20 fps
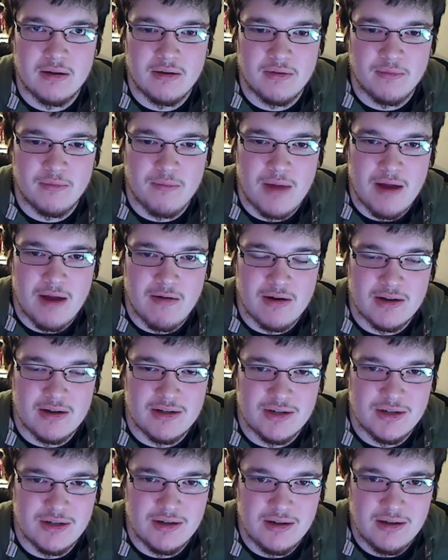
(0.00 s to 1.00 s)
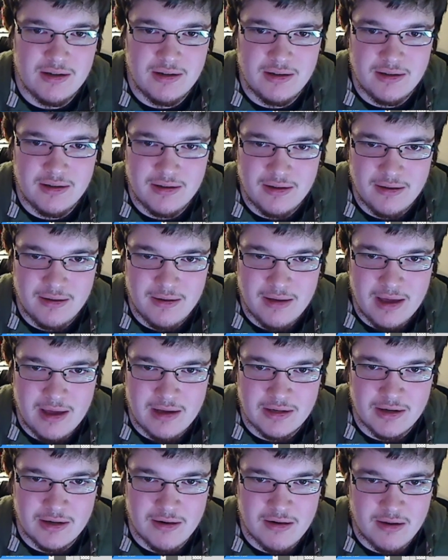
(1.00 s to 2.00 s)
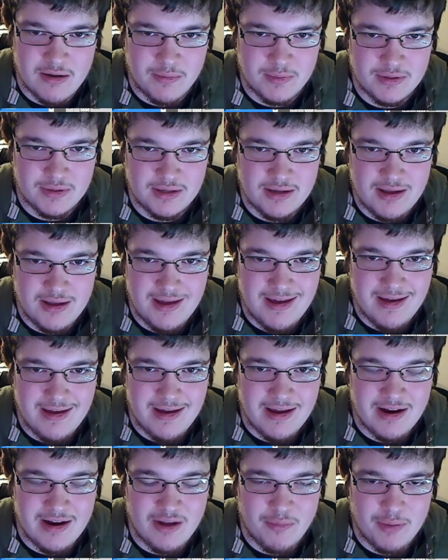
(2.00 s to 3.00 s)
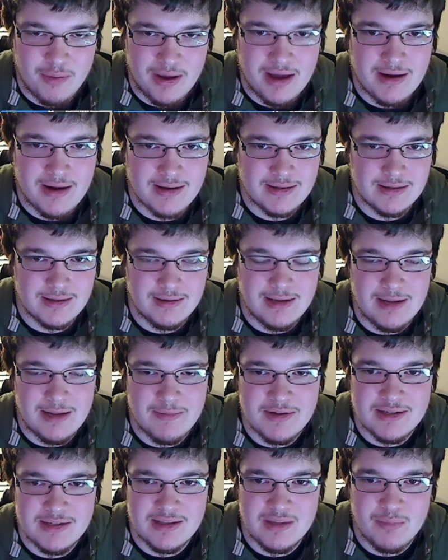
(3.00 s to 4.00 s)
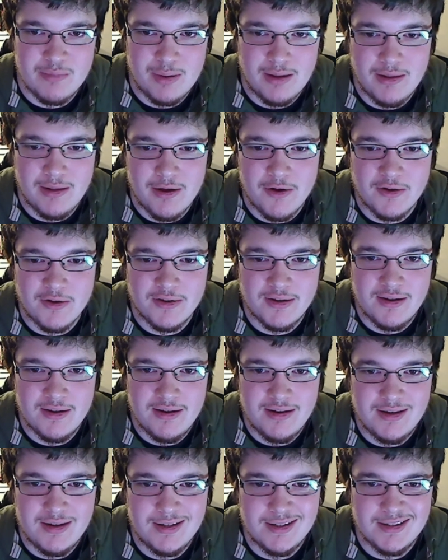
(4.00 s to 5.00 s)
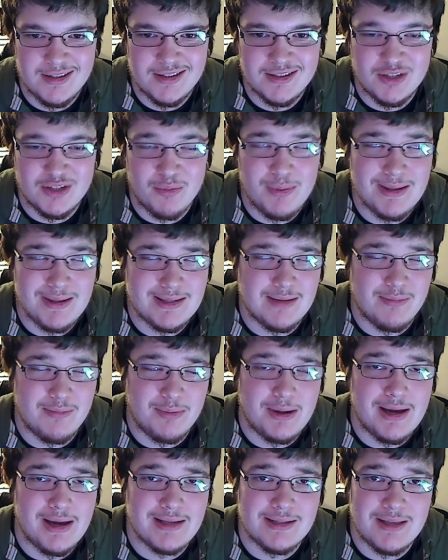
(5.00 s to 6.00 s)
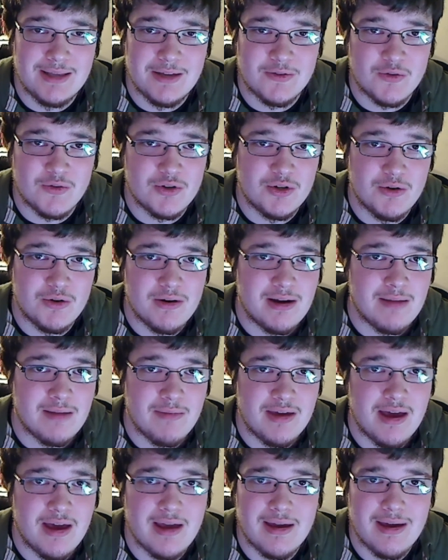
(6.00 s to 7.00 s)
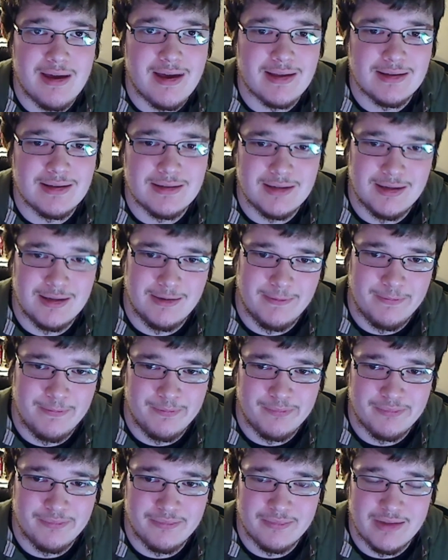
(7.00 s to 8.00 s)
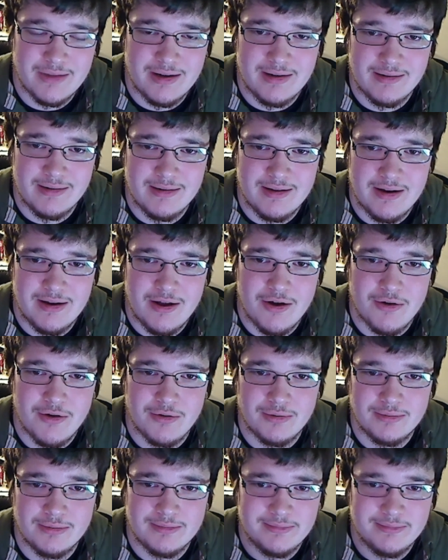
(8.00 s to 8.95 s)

marriage and turnips and alpacas and llamas and the pillows. So Bits and Bytes, thanks for joining me, I guess. And then, you know,